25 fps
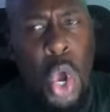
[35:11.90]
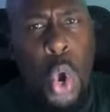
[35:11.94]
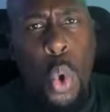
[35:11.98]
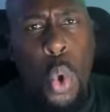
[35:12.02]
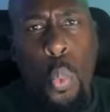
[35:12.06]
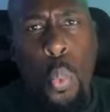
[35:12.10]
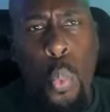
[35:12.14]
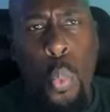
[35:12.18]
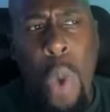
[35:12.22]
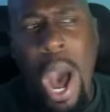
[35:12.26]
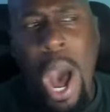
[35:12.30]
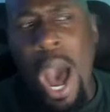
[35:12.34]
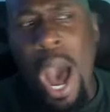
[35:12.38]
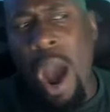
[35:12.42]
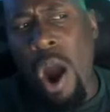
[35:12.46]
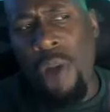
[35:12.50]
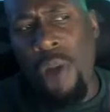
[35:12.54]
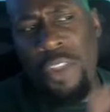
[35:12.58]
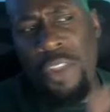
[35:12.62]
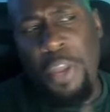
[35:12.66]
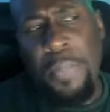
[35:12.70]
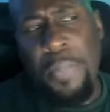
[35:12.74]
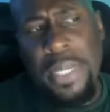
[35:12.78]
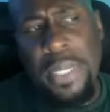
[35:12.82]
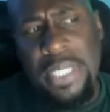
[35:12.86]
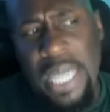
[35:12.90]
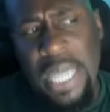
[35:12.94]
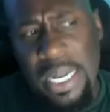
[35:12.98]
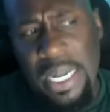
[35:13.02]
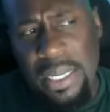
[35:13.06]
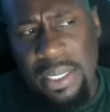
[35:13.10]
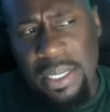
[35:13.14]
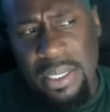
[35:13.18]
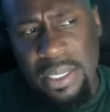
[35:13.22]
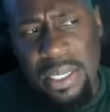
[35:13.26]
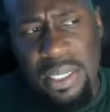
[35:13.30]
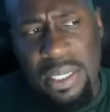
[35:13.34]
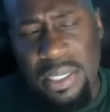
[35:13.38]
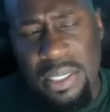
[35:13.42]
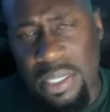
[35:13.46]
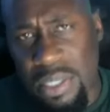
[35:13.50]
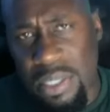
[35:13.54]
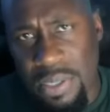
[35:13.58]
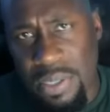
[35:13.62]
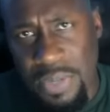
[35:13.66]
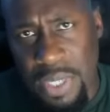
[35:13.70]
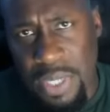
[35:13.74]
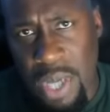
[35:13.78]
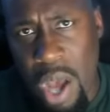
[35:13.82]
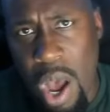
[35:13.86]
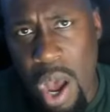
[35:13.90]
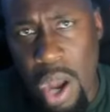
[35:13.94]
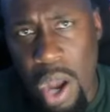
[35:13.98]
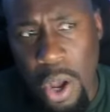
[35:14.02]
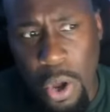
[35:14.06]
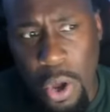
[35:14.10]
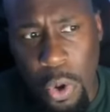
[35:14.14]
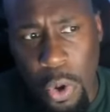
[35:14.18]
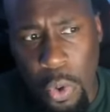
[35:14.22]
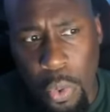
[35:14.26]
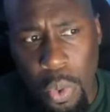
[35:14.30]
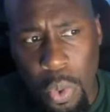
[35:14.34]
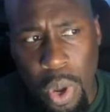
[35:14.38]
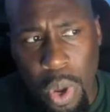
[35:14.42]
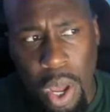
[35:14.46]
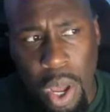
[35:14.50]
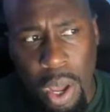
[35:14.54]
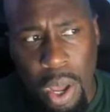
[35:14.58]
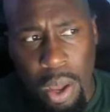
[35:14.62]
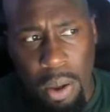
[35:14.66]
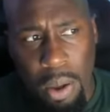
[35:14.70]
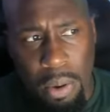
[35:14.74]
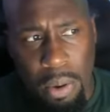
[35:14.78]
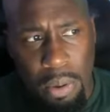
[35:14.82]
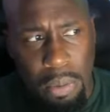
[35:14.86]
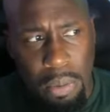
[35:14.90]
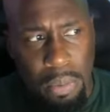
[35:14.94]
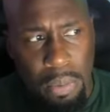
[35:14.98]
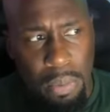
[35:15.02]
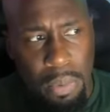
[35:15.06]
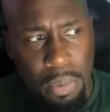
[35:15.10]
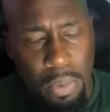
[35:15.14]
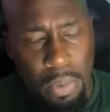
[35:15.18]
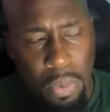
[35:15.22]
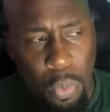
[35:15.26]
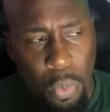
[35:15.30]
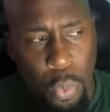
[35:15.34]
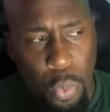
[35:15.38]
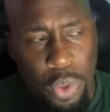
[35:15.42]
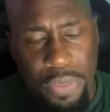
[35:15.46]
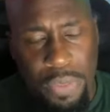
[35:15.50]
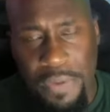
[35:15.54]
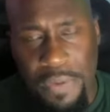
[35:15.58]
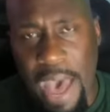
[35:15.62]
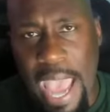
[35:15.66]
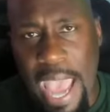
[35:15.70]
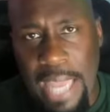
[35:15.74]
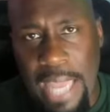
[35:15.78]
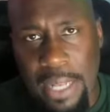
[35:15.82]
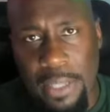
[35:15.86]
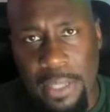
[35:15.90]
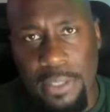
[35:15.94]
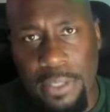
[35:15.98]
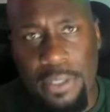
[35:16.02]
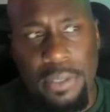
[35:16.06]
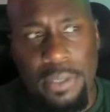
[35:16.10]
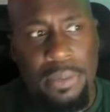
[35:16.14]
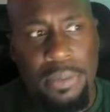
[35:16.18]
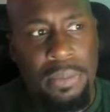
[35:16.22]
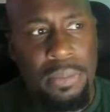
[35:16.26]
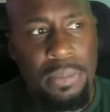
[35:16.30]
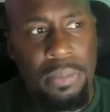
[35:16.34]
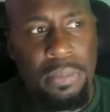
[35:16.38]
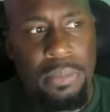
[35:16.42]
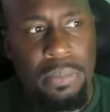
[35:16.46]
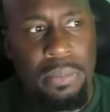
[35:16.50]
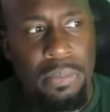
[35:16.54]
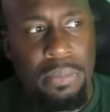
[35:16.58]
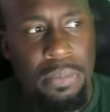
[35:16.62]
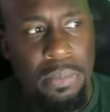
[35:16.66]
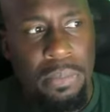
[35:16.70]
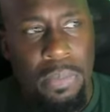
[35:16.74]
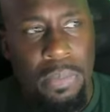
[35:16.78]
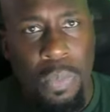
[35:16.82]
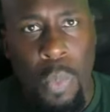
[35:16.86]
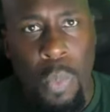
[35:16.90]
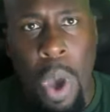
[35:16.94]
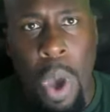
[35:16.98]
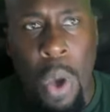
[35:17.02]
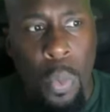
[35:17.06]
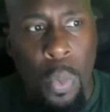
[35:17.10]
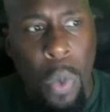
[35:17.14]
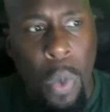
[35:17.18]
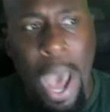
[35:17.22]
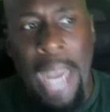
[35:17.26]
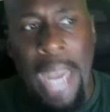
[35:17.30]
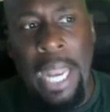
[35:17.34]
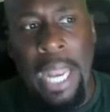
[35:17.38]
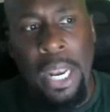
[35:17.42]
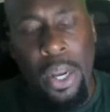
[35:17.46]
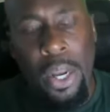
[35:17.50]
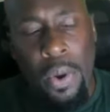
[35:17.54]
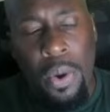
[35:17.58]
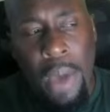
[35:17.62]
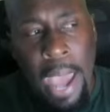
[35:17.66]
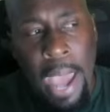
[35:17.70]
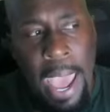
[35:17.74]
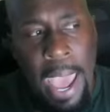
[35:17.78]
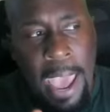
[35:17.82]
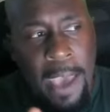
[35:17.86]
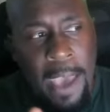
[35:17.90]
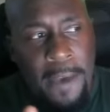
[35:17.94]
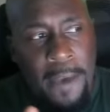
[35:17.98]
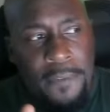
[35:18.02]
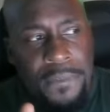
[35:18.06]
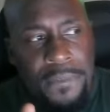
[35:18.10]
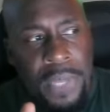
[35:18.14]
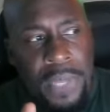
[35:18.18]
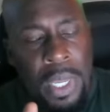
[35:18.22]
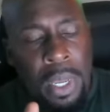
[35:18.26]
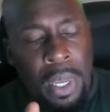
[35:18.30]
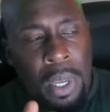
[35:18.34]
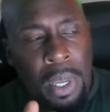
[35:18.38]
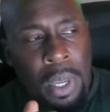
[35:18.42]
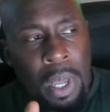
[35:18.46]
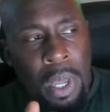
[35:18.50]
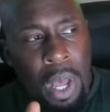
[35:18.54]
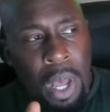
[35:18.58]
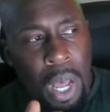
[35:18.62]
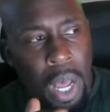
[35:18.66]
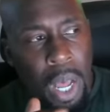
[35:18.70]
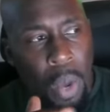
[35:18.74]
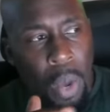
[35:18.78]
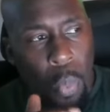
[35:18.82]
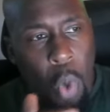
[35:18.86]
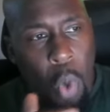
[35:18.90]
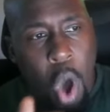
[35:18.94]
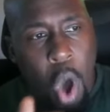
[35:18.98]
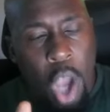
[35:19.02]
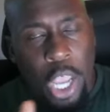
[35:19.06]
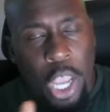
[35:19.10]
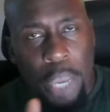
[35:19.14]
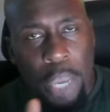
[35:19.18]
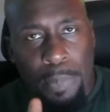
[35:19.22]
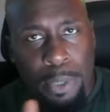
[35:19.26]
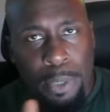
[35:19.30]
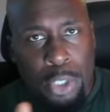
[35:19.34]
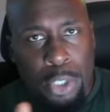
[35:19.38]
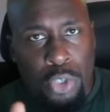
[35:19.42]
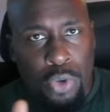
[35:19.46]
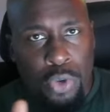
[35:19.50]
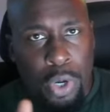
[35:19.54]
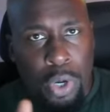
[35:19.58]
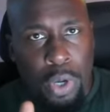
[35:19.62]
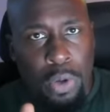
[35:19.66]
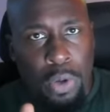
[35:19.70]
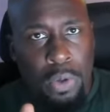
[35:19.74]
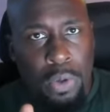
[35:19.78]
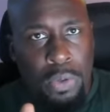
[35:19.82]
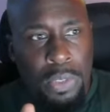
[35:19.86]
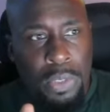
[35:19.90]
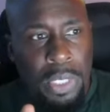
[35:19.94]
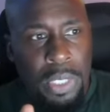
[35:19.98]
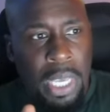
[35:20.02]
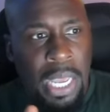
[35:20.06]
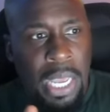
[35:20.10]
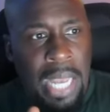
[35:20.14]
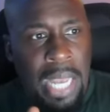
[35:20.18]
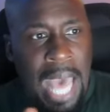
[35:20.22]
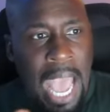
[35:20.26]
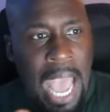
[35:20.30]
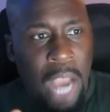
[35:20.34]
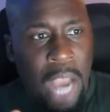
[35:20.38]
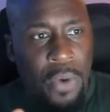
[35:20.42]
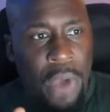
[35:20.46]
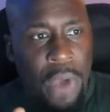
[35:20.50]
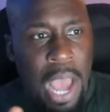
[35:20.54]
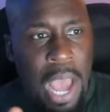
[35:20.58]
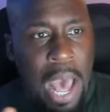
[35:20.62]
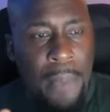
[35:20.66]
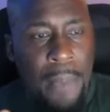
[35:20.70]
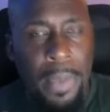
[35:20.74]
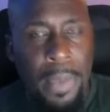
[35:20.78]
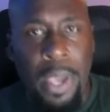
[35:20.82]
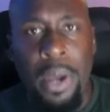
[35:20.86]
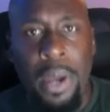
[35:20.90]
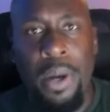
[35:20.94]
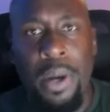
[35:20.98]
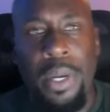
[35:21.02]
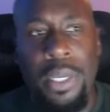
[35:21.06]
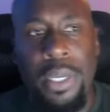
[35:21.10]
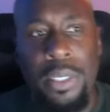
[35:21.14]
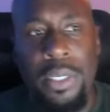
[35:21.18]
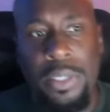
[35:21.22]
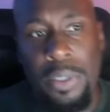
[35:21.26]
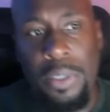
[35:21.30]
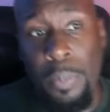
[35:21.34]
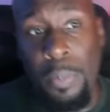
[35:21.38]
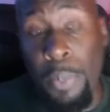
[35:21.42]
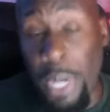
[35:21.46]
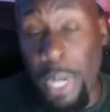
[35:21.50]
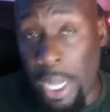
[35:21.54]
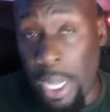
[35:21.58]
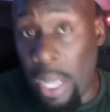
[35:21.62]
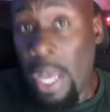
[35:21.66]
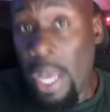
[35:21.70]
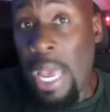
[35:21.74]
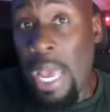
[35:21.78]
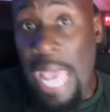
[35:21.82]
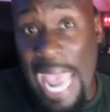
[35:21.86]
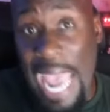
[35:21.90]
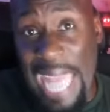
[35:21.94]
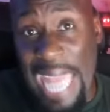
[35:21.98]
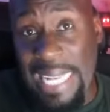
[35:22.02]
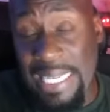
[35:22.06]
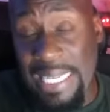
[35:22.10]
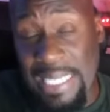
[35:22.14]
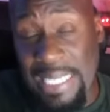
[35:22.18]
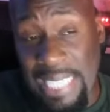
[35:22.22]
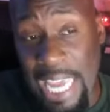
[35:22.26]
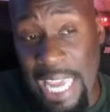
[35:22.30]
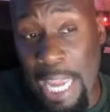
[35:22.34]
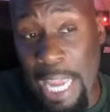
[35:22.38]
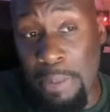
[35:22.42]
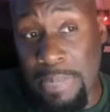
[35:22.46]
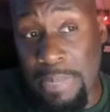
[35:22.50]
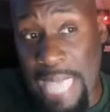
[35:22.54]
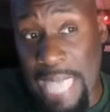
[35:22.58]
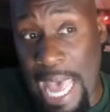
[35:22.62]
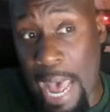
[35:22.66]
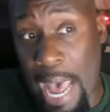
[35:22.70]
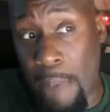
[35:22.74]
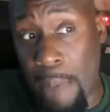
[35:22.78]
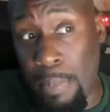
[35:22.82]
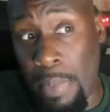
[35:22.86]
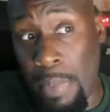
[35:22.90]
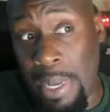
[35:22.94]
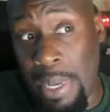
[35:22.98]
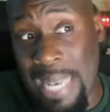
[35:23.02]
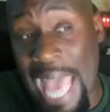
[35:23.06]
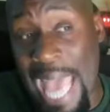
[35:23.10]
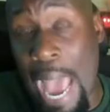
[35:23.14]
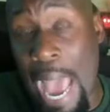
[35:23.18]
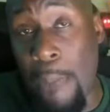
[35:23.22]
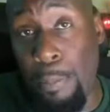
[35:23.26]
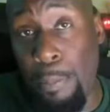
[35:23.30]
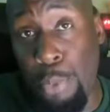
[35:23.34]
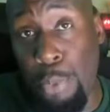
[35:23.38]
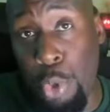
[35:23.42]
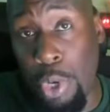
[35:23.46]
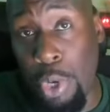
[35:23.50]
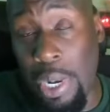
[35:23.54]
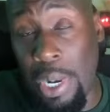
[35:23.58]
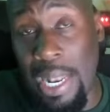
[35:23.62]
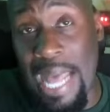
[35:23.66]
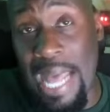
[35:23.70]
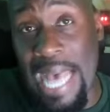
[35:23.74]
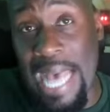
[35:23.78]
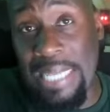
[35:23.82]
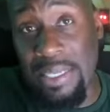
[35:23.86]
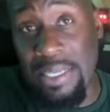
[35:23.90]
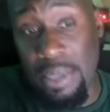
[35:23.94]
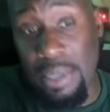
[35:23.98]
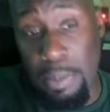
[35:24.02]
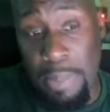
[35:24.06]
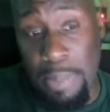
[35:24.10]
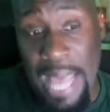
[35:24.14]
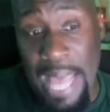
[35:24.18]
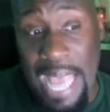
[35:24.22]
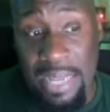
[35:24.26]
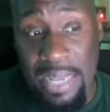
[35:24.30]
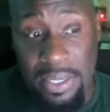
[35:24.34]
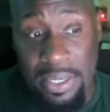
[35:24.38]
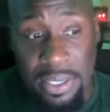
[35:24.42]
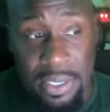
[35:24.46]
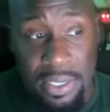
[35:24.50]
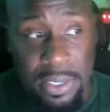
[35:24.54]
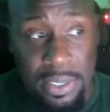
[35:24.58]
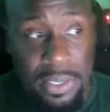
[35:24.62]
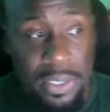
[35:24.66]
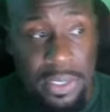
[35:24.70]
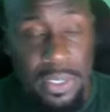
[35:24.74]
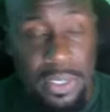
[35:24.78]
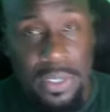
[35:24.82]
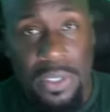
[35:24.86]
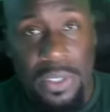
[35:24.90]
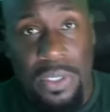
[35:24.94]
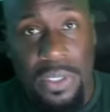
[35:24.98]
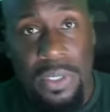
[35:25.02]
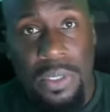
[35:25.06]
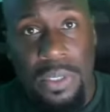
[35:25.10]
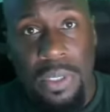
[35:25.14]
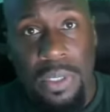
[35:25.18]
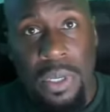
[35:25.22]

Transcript: Why aren't they protecting the citizens of Chicago with violence? Why they don't have walking patrols in high crime areas, but at the same time not brutalizing the black citizens?